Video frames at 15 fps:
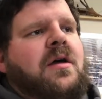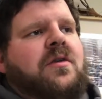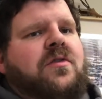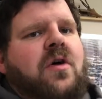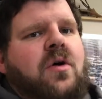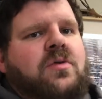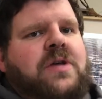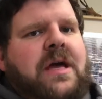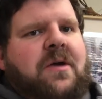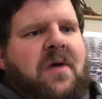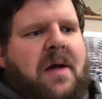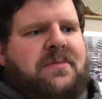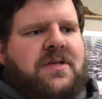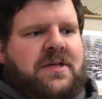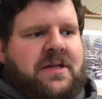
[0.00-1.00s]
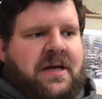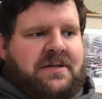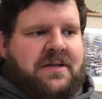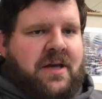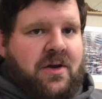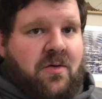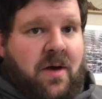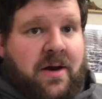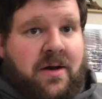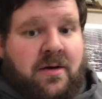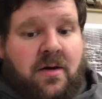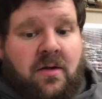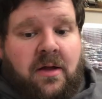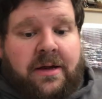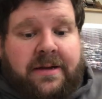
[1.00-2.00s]
So Jackie Robinson does get credit
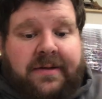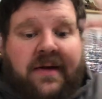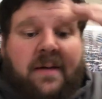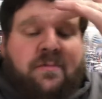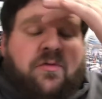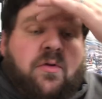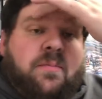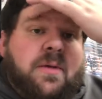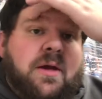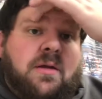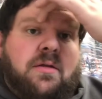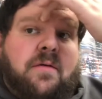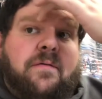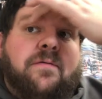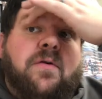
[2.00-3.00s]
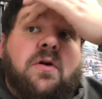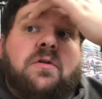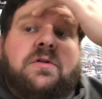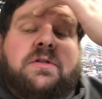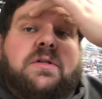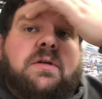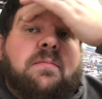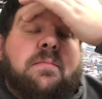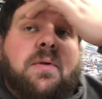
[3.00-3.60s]
a lot of the times for being the first